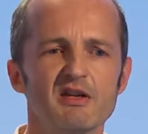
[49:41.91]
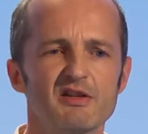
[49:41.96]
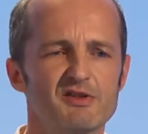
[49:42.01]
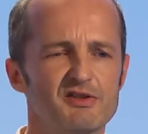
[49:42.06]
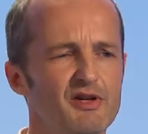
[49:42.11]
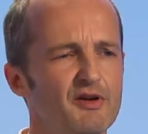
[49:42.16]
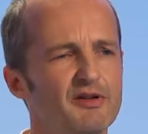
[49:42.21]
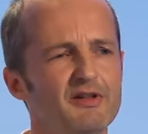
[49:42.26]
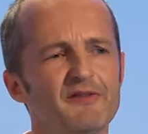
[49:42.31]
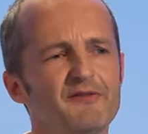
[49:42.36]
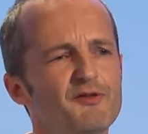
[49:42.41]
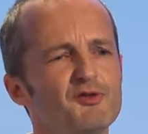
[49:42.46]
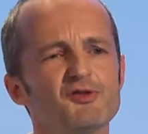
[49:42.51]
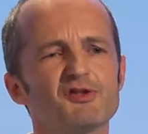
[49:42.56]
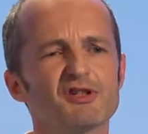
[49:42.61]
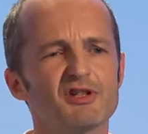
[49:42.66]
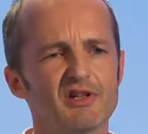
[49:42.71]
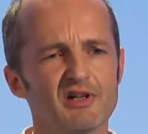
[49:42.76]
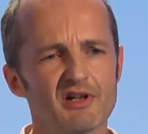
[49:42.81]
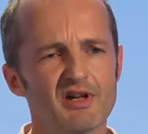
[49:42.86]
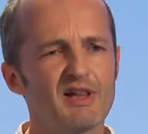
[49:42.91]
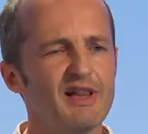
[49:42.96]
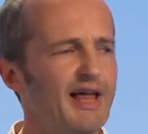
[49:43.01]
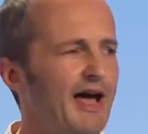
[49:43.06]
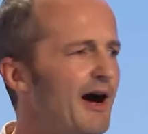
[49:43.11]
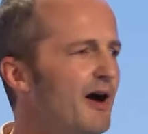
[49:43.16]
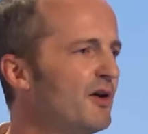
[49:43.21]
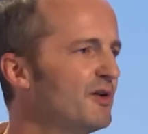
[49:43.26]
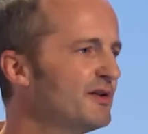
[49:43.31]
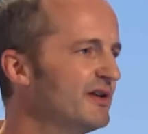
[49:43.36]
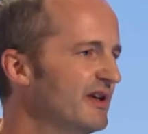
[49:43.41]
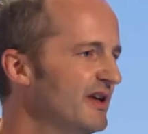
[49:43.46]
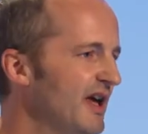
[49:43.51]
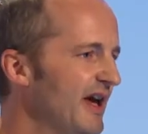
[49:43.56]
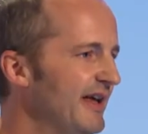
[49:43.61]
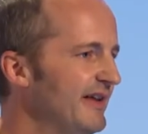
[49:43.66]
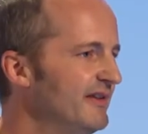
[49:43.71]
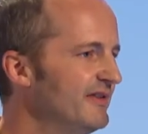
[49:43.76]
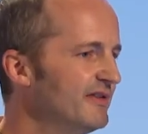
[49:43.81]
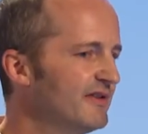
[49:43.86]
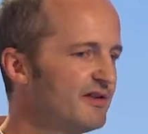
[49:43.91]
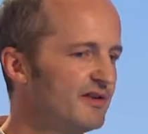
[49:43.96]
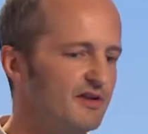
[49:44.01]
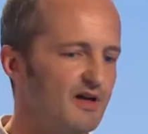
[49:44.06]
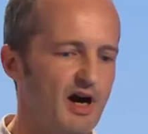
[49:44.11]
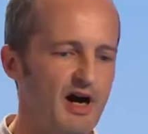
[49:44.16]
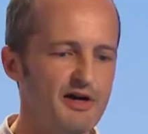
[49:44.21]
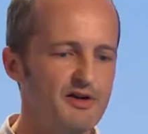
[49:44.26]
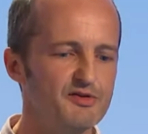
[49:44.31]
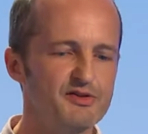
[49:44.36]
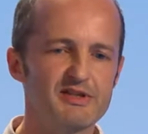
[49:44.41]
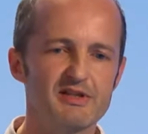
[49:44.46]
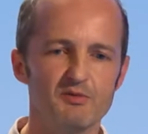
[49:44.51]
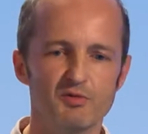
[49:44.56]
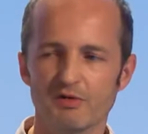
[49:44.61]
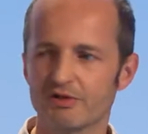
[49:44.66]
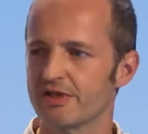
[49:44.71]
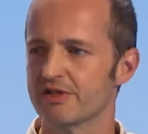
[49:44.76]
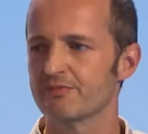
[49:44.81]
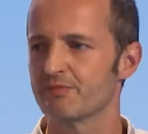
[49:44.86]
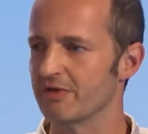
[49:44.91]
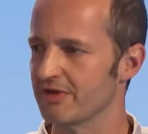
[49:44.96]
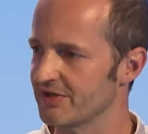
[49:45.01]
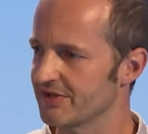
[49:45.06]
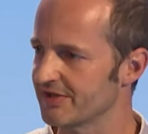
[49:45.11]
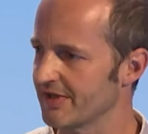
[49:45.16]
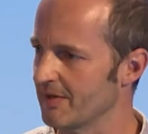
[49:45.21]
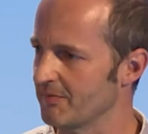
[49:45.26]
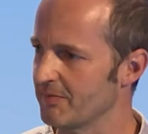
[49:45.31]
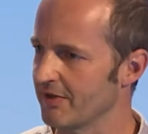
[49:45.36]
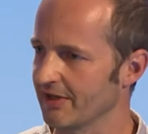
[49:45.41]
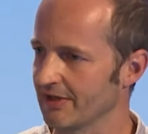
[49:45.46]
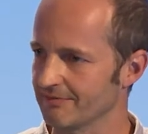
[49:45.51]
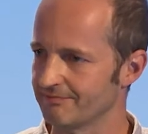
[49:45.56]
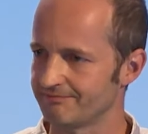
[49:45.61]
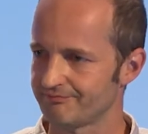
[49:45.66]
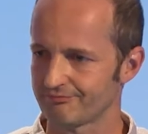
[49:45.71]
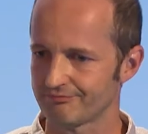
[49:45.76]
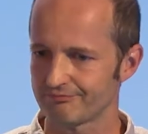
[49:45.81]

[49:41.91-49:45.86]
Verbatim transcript: Because you know, in the future, cloud and IoT will just be the same thing.